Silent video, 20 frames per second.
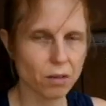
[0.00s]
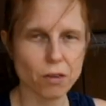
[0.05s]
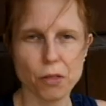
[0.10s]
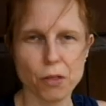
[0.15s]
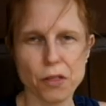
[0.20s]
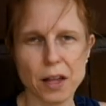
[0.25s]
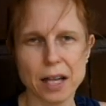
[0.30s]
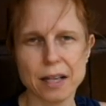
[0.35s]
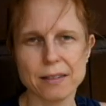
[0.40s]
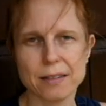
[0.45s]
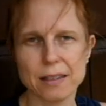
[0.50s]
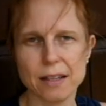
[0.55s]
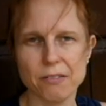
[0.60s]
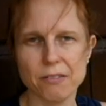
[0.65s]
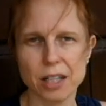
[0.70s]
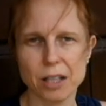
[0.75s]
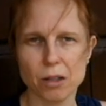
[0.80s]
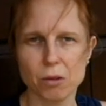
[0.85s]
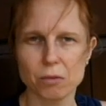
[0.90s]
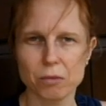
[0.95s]

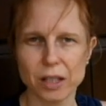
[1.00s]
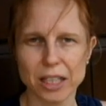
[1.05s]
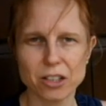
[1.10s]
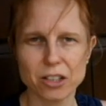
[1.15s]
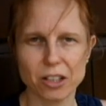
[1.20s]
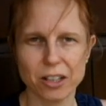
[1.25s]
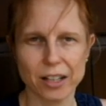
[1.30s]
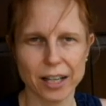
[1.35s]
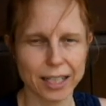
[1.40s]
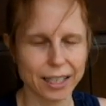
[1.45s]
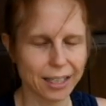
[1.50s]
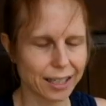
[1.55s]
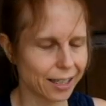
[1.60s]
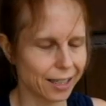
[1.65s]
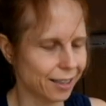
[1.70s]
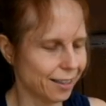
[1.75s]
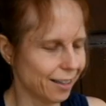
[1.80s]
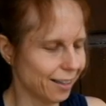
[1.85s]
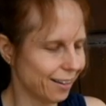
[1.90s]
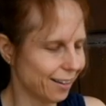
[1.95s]
Thanksgiving winter
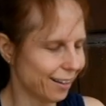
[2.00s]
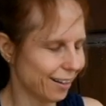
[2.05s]
hiking,